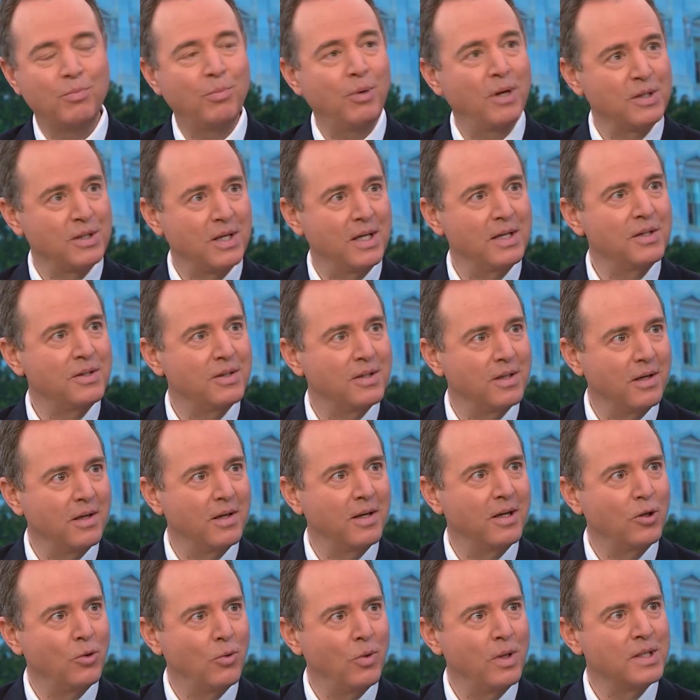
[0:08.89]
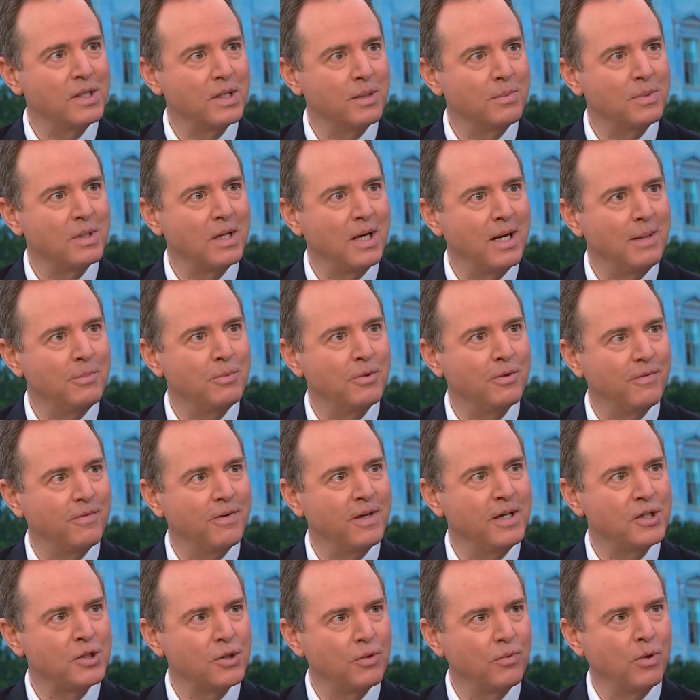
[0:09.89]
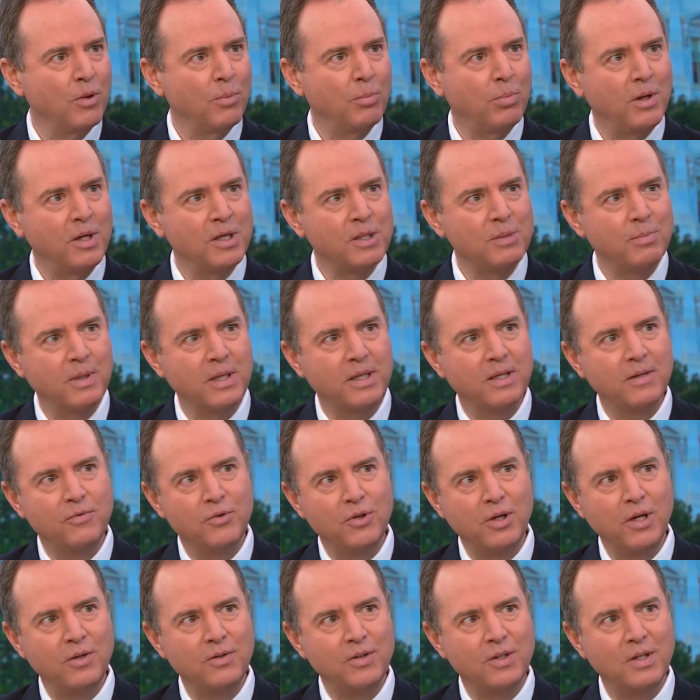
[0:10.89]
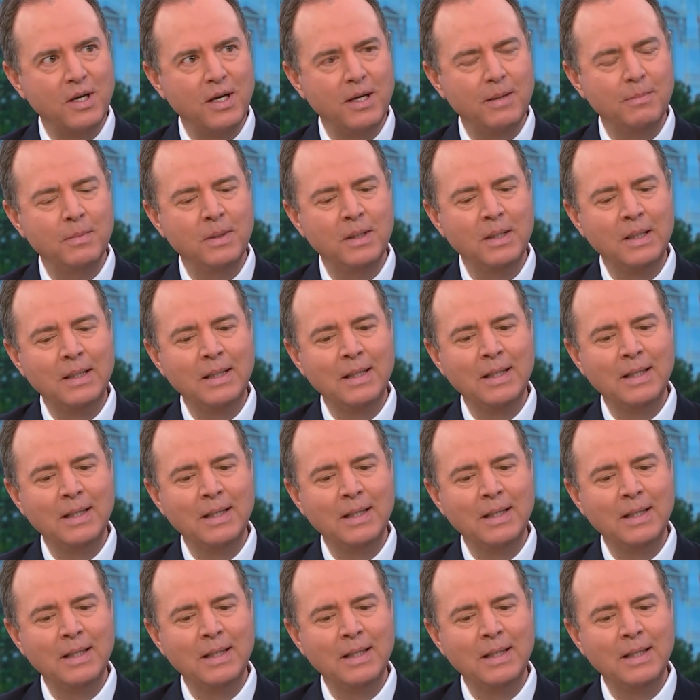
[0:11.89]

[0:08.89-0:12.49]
president in quite some time to face the real prospect of jail time.